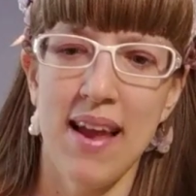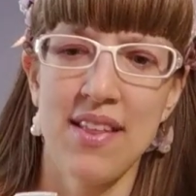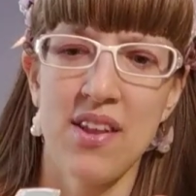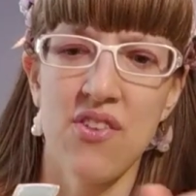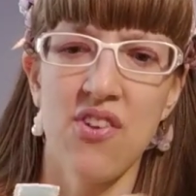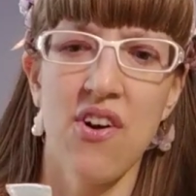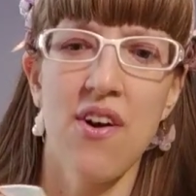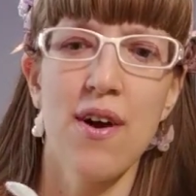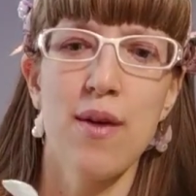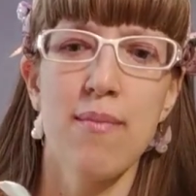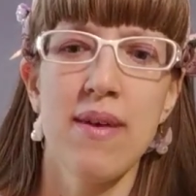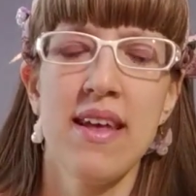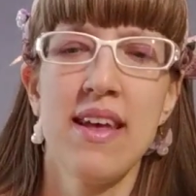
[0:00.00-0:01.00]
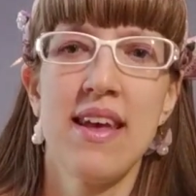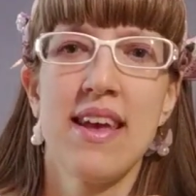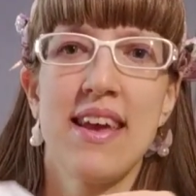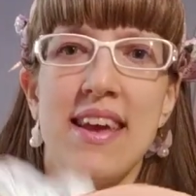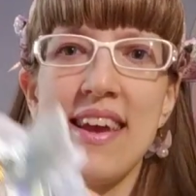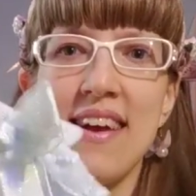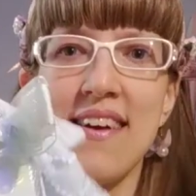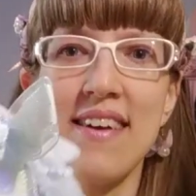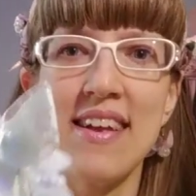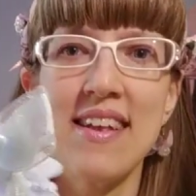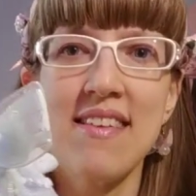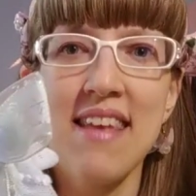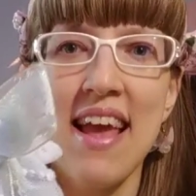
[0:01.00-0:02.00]
and the charm here
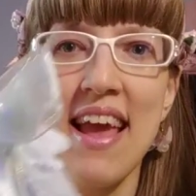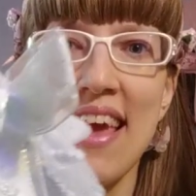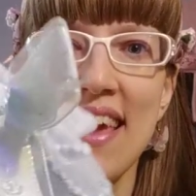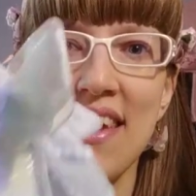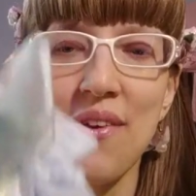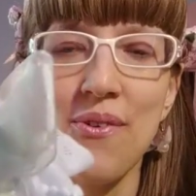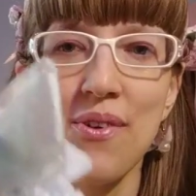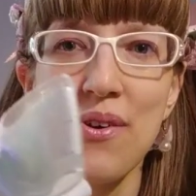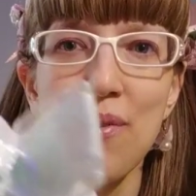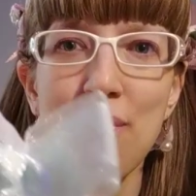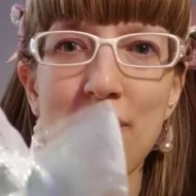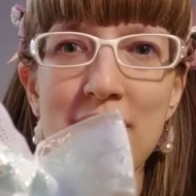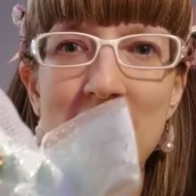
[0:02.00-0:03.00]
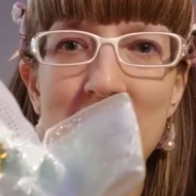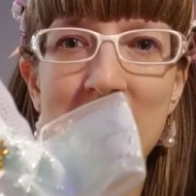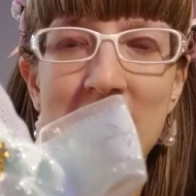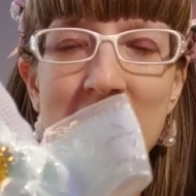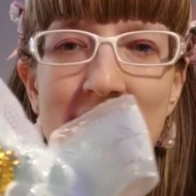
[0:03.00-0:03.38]
is a unicorn.